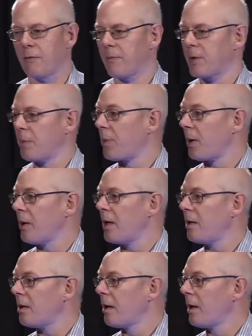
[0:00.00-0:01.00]

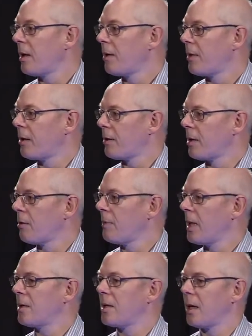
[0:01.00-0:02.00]
deployed, there are no
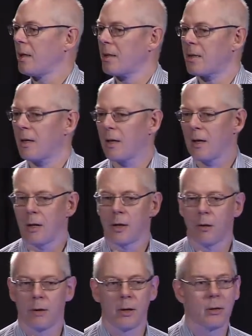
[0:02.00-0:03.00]
meetings and
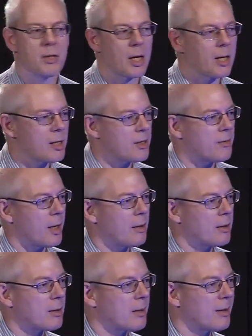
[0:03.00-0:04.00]
there are no tickets
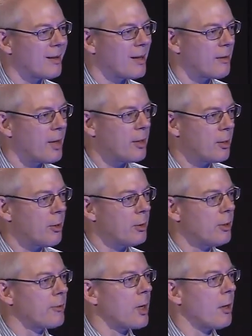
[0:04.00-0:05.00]
filed. Then you know
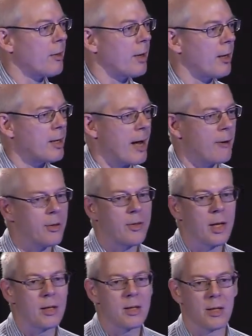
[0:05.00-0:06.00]
you've got there.
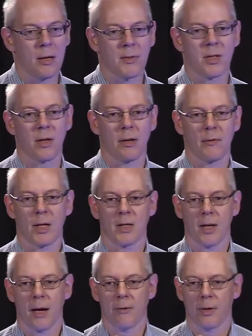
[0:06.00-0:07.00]
Everything's
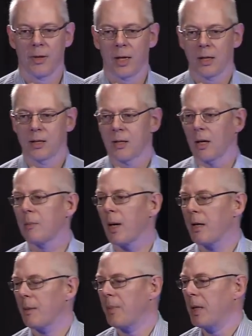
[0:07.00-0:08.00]
self-service, everything is done
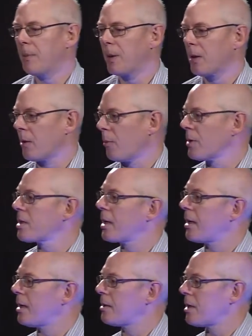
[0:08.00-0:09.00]
by the people that want to
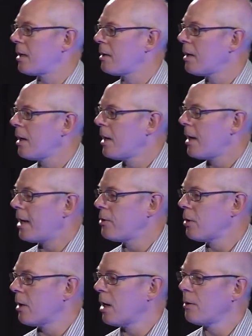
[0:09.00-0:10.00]
get it done, and
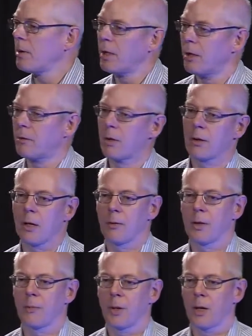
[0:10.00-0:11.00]
you're owning your own
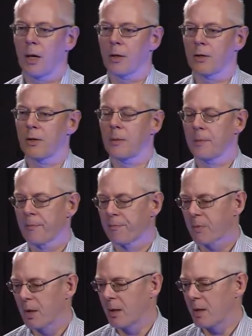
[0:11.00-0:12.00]
code in production.
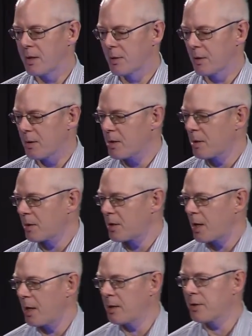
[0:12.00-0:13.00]
And this is also a
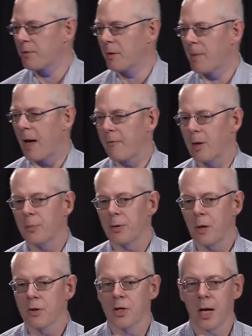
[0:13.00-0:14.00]
change from having
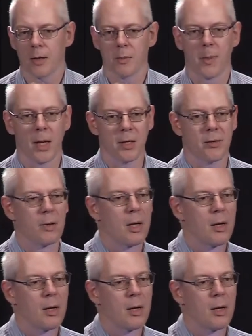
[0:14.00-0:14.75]
project-based